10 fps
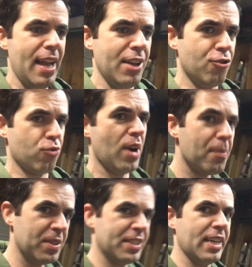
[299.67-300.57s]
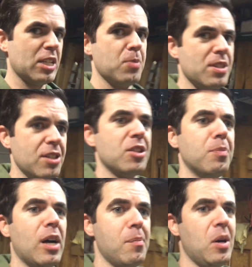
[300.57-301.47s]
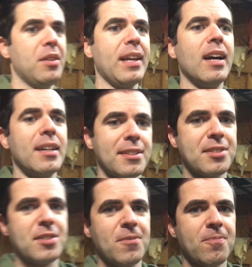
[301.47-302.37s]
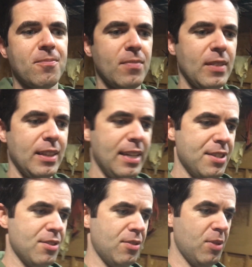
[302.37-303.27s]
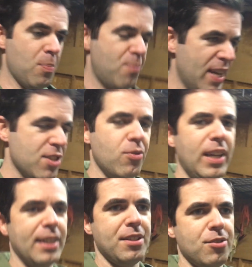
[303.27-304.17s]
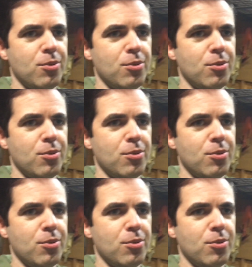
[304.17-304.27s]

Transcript: and drop this exposition bomb on the audience. That's the best way I can